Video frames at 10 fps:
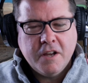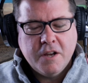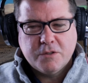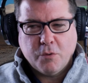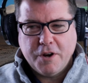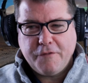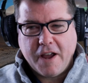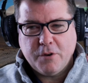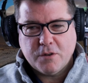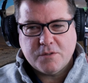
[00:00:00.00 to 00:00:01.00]

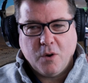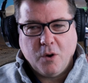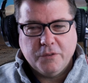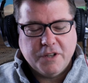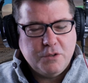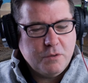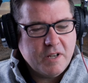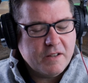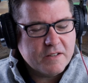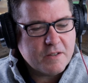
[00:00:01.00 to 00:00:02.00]
25 years old, and you
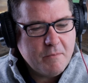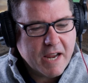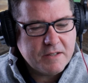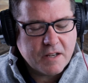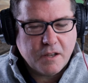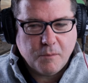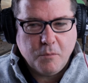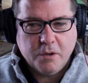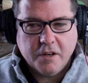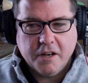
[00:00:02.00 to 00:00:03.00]
did this amazing
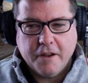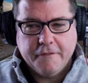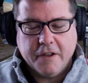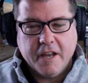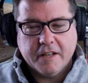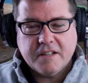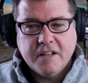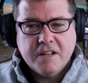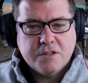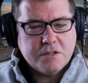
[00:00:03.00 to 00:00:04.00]
community event
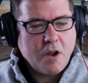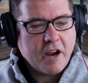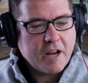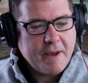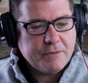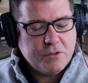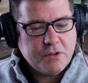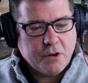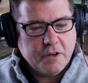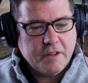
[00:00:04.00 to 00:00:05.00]
just talking about the
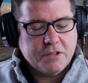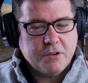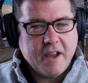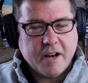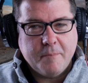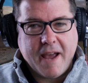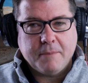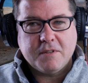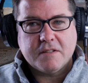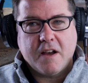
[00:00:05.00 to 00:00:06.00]
journey that you had at
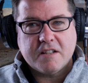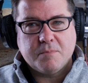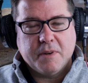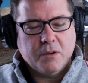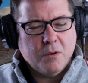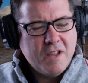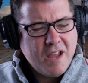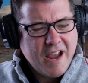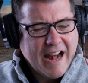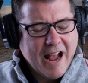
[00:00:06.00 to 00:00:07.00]
Baptist Hospital.
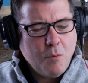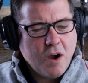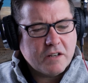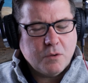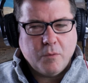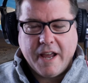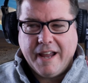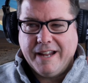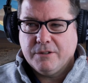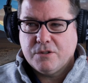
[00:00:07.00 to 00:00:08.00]
And I walked
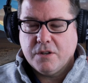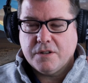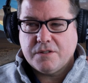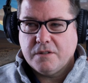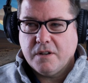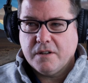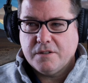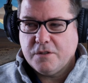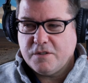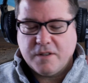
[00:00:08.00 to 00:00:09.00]
away just
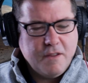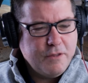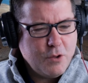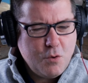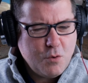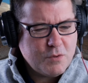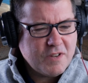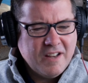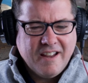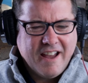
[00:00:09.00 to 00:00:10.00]
just
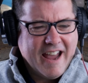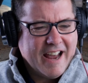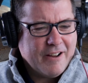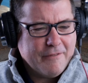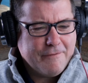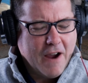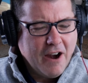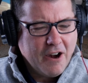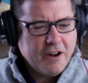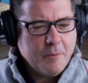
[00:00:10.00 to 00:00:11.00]
enthused. I had a
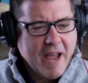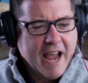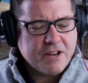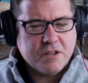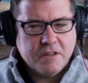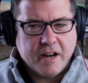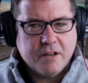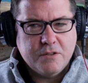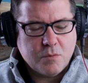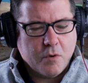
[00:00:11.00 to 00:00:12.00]
fire and a passion that I
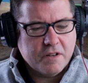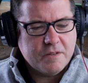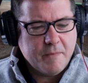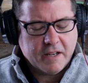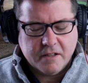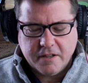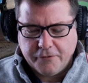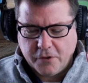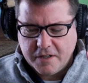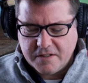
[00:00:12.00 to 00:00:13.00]
just wanted to make a
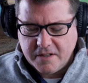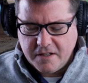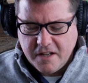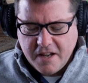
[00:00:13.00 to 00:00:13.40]
difference. And